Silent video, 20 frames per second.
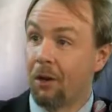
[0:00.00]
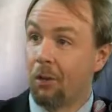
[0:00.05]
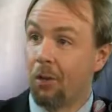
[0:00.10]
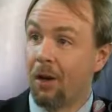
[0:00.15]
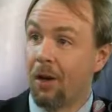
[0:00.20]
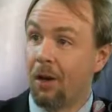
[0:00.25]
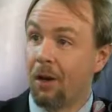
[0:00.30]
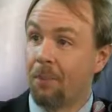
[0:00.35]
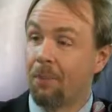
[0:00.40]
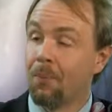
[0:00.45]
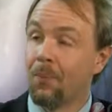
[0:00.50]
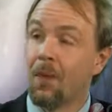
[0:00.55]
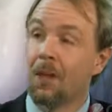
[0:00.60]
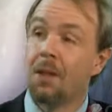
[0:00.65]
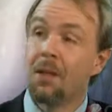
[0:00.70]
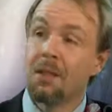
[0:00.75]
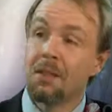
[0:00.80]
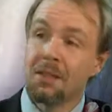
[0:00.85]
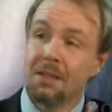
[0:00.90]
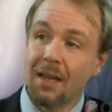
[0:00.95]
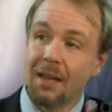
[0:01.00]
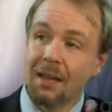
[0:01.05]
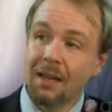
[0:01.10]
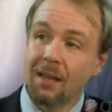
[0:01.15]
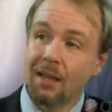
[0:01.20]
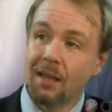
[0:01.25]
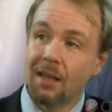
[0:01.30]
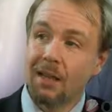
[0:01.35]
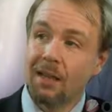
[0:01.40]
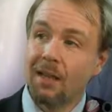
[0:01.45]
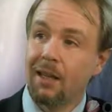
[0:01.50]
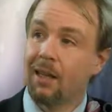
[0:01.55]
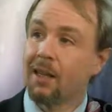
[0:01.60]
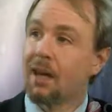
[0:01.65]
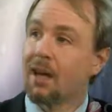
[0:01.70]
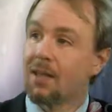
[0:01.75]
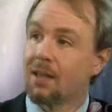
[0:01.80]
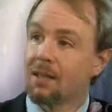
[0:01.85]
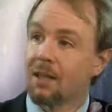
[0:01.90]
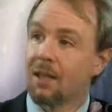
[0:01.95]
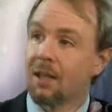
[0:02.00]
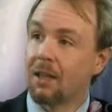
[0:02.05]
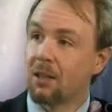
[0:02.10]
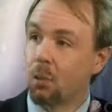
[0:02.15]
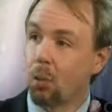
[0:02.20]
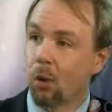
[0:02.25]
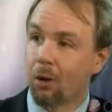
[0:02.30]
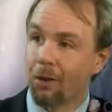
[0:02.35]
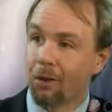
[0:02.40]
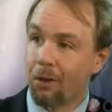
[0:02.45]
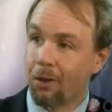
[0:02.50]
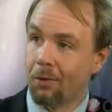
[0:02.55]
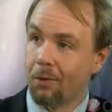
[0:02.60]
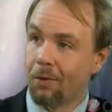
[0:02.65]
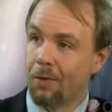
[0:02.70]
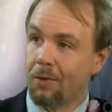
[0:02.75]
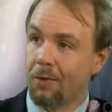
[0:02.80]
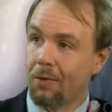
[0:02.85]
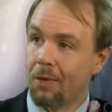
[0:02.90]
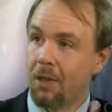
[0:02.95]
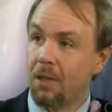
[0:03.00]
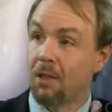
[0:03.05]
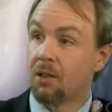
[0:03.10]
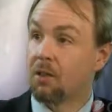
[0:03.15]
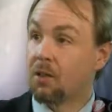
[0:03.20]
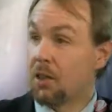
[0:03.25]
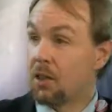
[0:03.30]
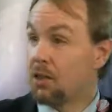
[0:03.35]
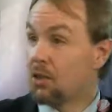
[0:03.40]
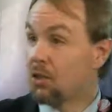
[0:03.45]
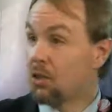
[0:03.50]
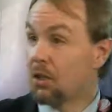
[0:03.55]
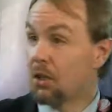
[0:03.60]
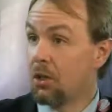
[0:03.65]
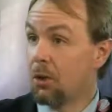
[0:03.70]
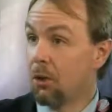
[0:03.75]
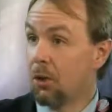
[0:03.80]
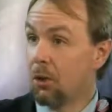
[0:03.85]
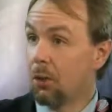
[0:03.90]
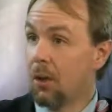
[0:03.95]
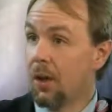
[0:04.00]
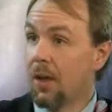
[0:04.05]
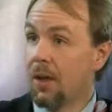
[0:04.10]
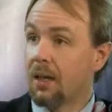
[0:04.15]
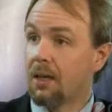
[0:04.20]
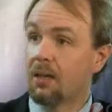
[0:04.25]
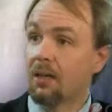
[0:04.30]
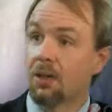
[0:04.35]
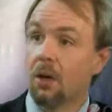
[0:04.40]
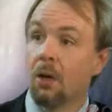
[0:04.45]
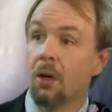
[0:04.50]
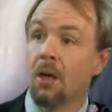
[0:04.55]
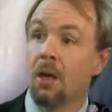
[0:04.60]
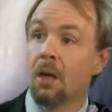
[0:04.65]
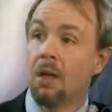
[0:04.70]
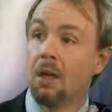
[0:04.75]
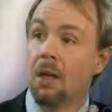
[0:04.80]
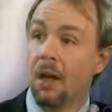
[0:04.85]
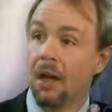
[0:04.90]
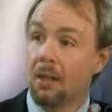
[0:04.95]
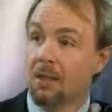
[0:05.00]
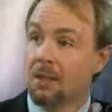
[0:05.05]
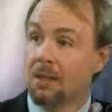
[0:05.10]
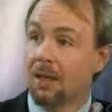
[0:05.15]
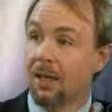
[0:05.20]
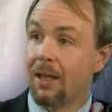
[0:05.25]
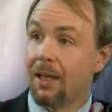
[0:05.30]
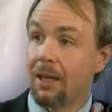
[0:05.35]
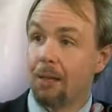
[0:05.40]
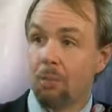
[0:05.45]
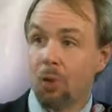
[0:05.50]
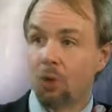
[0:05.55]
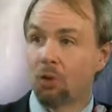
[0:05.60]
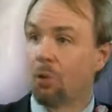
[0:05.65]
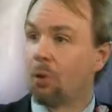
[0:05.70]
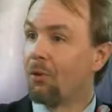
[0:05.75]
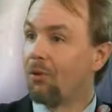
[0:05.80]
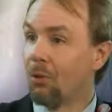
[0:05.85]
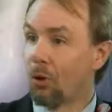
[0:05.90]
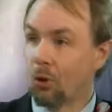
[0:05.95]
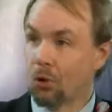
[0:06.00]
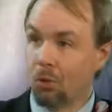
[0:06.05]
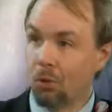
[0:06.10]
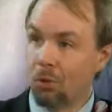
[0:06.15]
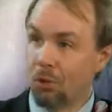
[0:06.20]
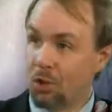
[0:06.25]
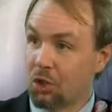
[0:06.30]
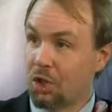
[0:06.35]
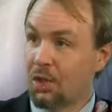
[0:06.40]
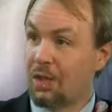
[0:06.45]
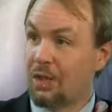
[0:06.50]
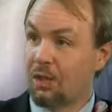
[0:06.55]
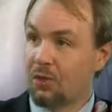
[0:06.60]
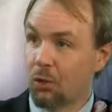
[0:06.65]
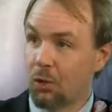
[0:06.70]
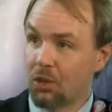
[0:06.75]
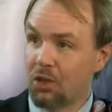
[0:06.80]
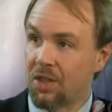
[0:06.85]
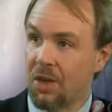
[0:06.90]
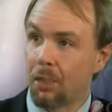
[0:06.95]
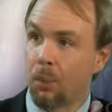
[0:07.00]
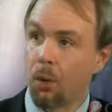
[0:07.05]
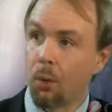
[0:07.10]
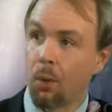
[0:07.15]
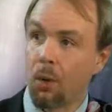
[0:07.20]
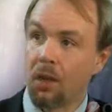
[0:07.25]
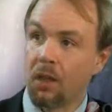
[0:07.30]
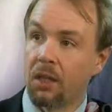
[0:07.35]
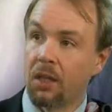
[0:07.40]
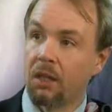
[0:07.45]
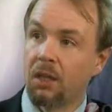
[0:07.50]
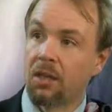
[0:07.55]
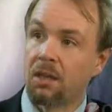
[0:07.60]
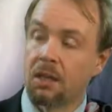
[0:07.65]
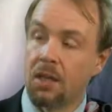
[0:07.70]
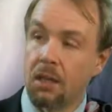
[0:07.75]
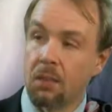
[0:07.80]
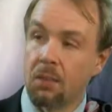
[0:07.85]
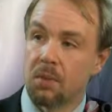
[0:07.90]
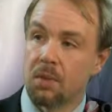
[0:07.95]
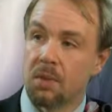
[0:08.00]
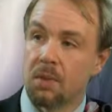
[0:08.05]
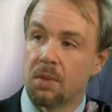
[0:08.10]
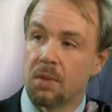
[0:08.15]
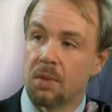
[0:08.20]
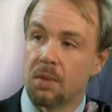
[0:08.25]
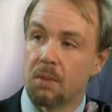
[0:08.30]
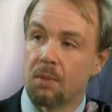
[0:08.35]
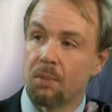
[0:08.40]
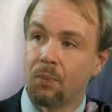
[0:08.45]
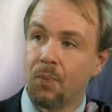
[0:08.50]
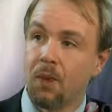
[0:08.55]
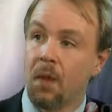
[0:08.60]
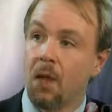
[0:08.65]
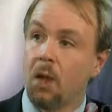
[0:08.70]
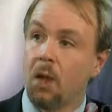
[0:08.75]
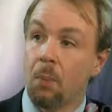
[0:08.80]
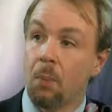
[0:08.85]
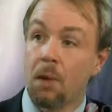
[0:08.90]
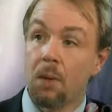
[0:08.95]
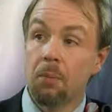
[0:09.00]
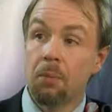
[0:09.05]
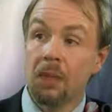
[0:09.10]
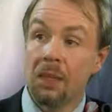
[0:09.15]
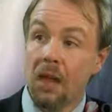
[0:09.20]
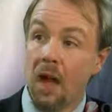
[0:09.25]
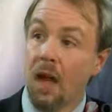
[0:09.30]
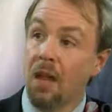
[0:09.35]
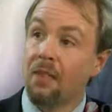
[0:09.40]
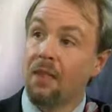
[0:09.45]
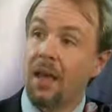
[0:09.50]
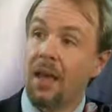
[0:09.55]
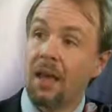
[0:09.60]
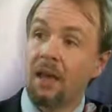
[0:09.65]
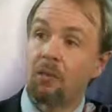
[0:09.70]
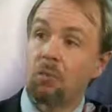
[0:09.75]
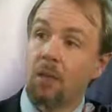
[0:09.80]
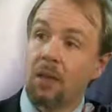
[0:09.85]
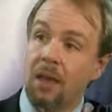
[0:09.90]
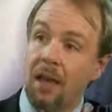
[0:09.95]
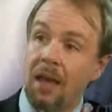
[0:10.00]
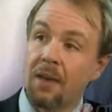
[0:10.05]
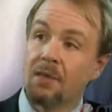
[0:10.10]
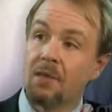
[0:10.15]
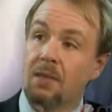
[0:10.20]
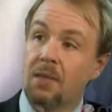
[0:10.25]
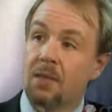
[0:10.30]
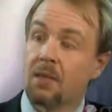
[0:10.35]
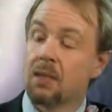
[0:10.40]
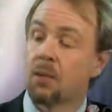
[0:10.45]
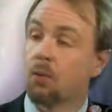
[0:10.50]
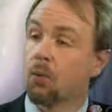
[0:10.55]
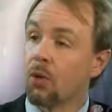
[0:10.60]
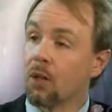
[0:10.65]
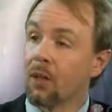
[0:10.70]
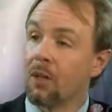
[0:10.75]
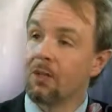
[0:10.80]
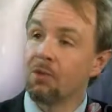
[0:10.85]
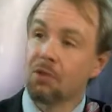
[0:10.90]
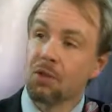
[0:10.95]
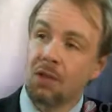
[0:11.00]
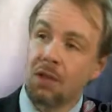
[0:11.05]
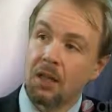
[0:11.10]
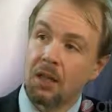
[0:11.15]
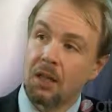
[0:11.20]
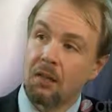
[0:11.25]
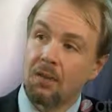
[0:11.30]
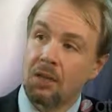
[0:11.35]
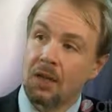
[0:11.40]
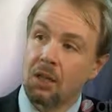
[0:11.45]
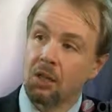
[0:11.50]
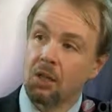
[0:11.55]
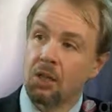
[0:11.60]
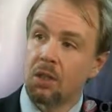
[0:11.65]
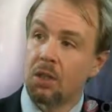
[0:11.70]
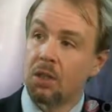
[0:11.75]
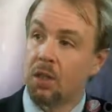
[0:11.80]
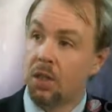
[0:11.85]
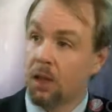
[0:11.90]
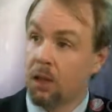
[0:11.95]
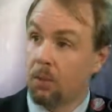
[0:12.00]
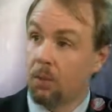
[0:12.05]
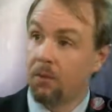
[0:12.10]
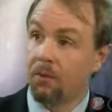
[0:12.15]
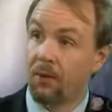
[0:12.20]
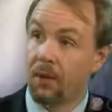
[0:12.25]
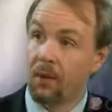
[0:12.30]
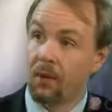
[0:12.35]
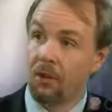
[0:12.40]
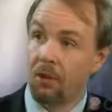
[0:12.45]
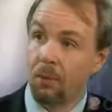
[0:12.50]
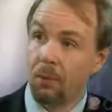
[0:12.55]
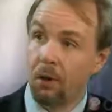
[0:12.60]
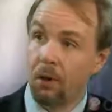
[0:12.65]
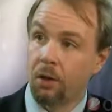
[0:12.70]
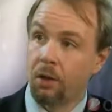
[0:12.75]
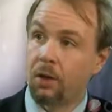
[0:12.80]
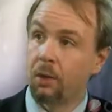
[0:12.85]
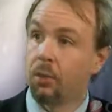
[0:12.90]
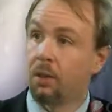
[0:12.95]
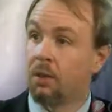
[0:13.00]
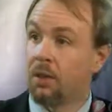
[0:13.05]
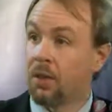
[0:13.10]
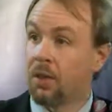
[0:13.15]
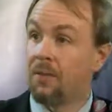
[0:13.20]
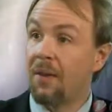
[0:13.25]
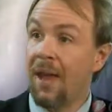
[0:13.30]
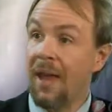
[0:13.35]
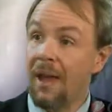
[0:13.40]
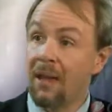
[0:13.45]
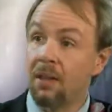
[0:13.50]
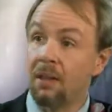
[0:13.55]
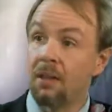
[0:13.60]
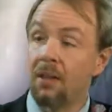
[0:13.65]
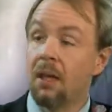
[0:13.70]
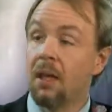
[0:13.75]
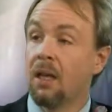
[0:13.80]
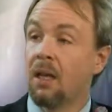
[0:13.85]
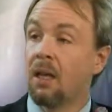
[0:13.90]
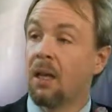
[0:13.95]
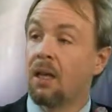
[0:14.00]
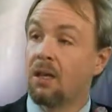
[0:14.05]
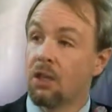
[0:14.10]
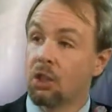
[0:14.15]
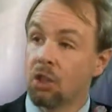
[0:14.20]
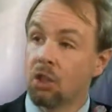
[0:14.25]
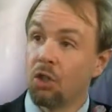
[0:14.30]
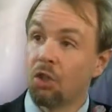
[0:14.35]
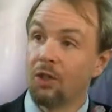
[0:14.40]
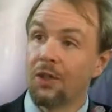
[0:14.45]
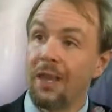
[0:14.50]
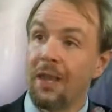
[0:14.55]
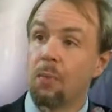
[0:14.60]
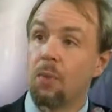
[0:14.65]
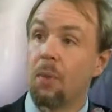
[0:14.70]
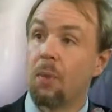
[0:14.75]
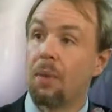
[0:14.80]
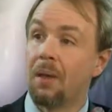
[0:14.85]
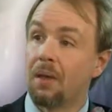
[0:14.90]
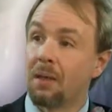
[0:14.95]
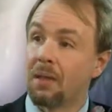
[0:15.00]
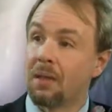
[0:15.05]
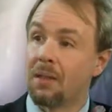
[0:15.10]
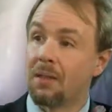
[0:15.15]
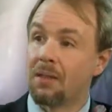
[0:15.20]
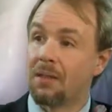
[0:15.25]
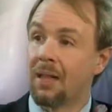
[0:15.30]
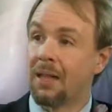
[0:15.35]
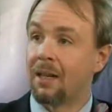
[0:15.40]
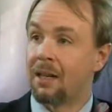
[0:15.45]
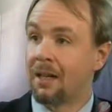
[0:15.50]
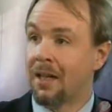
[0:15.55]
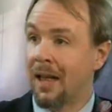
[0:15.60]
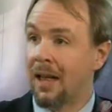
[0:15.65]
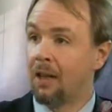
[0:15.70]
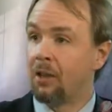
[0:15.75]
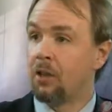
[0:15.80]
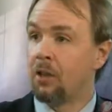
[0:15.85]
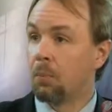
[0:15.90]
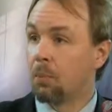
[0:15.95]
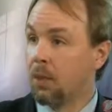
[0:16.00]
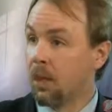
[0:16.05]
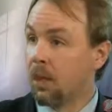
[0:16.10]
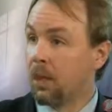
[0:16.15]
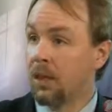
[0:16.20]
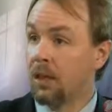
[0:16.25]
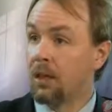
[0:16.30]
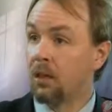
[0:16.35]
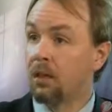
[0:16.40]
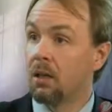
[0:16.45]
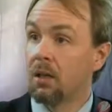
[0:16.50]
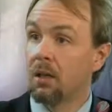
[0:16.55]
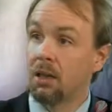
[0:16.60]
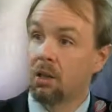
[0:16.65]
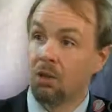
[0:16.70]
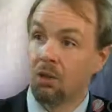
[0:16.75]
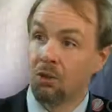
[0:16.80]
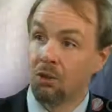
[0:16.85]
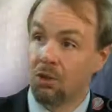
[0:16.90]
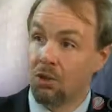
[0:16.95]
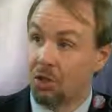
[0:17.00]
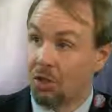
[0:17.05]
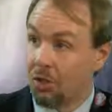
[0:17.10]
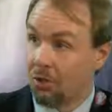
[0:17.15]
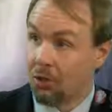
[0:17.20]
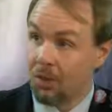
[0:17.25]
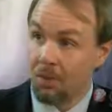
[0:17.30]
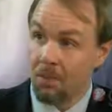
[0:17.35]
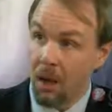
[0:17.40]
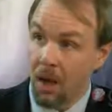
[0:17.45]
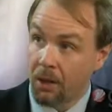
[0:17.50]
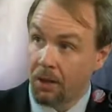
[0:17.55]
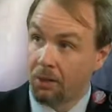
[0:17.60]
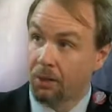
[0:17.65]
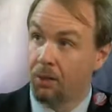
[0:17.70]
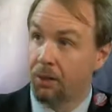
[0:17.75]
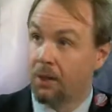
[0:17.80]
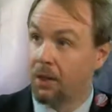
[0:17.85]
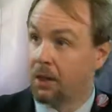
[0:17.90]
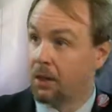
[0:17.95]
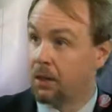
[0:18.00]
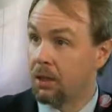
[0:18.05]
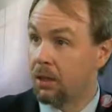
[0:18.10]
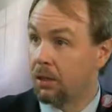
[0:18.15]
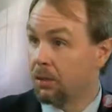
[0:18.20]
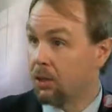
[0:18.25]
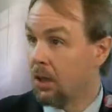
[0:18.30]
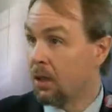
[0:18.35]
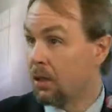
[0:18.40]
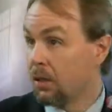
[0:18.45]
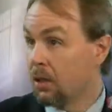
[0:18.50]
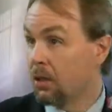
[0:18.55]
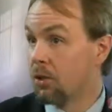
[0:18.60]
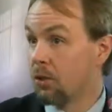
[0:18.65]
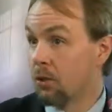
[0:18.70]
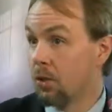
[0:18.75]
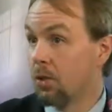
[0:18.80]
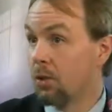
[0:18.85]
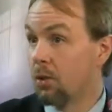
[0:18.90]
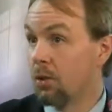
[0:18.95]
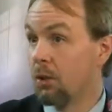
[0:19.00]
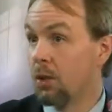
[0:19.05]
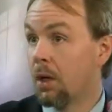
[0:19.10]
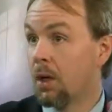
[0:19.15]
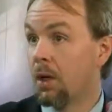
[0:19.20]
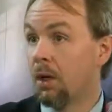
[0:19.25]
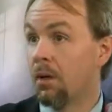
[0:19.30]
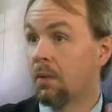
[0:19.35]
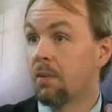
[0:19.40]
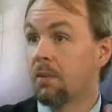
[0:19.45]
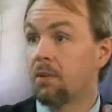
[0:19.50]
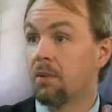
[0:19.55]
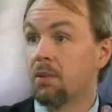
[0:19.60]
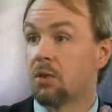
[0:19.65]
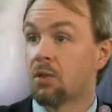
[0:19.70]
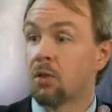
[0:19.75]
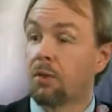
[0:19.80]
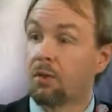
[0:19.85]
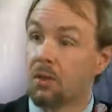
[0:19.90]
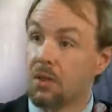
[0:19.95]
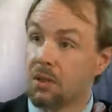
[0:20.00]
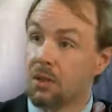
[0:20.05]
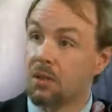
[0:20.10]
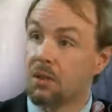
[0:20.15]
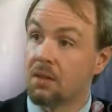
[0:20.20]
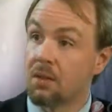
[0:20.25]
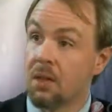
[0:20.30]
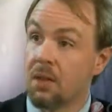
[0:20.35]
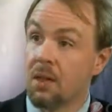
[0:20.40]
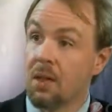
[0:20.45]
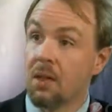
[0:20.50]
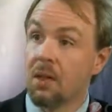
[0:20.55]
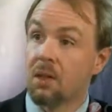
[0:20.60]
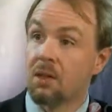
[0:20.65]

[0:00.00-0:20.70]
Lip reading: very well. Secondly, it isolates workloads in a secure way. So isolating multiple virtual machines, for example, running on the same system. But beyond that, we have seen some really interesting innovation in the hypervisor market where they've added additional capabilities that allow you to plug in additional security monitoring and control services